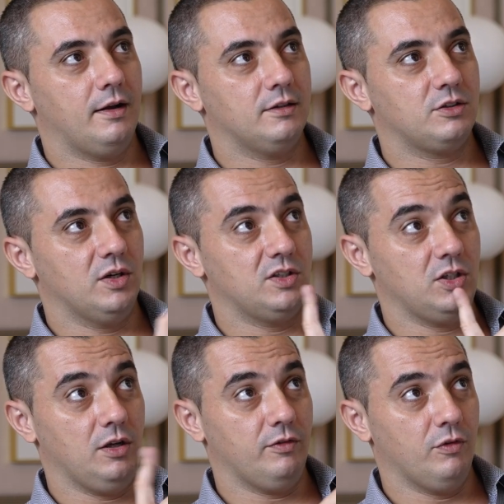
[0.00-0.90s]
So I
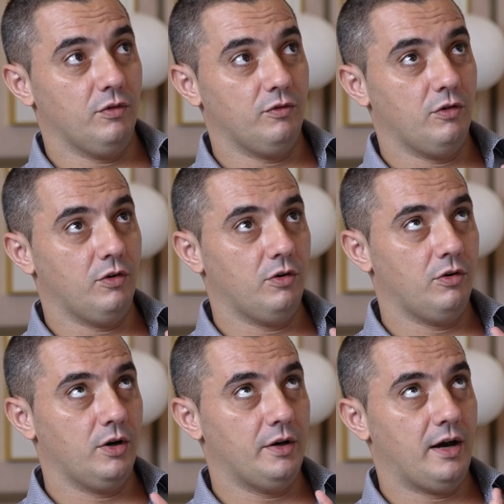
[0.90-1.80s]
stayed there for
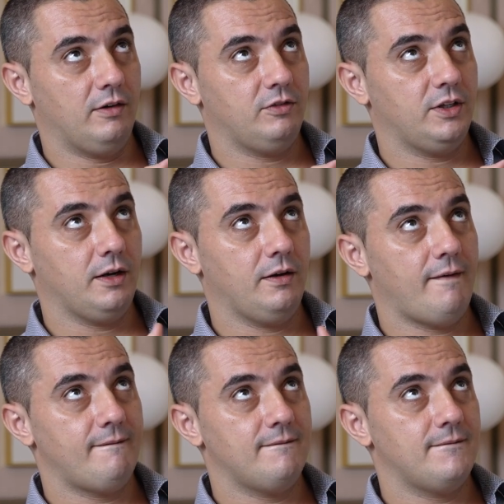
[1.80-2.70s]
4.5 years.
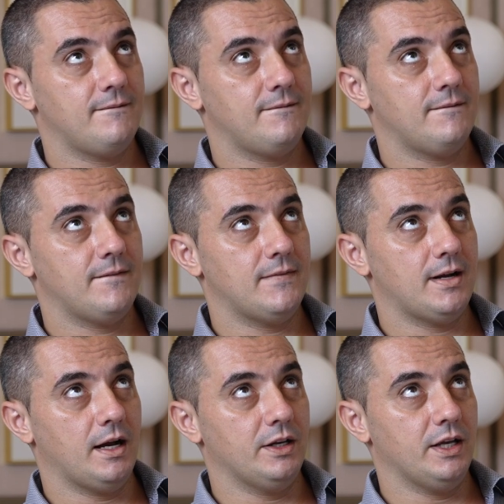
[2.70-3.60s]

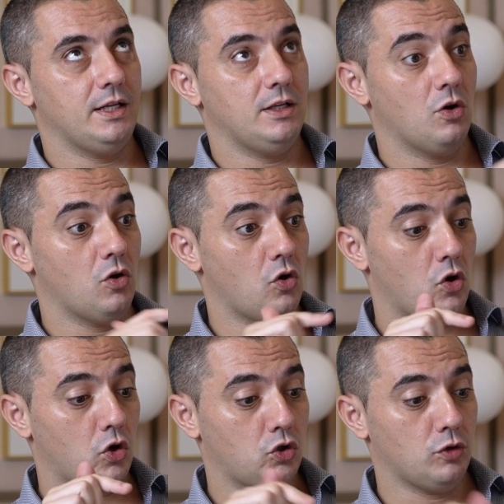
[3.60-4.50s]
And then in
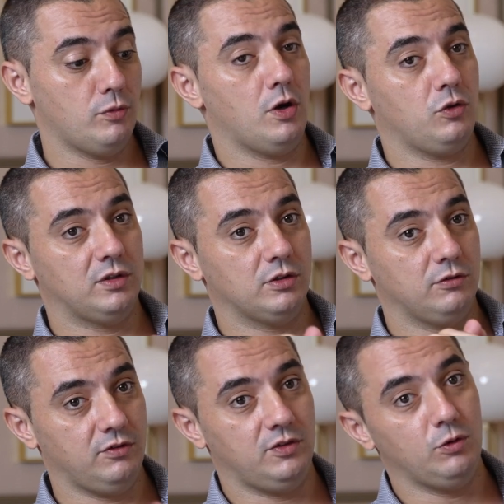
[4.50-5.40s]
October
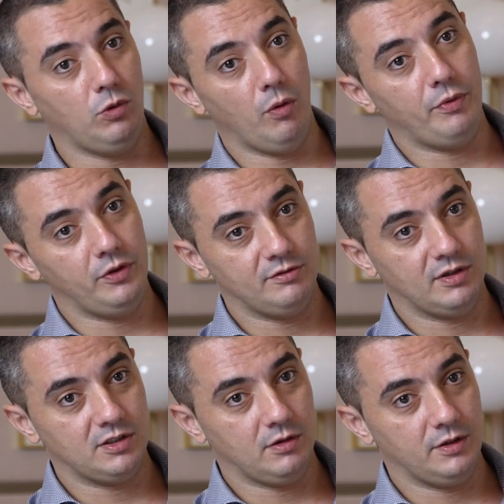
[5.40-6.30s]
2015, we opened this
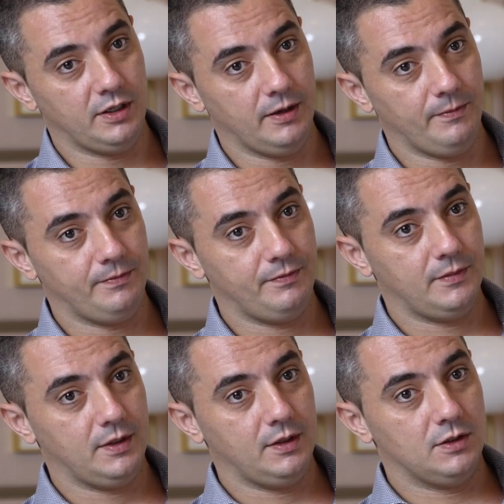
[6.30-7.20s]
restaurant here.
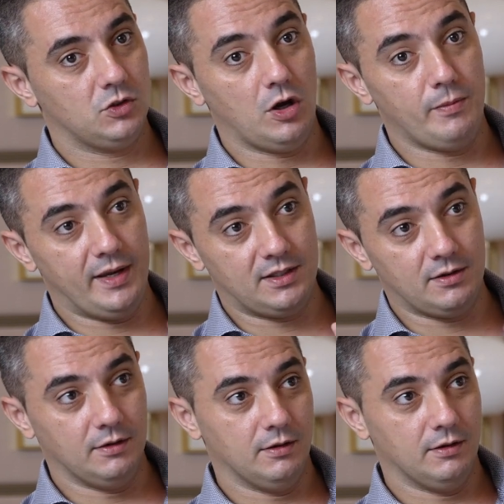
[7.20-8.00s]
So I met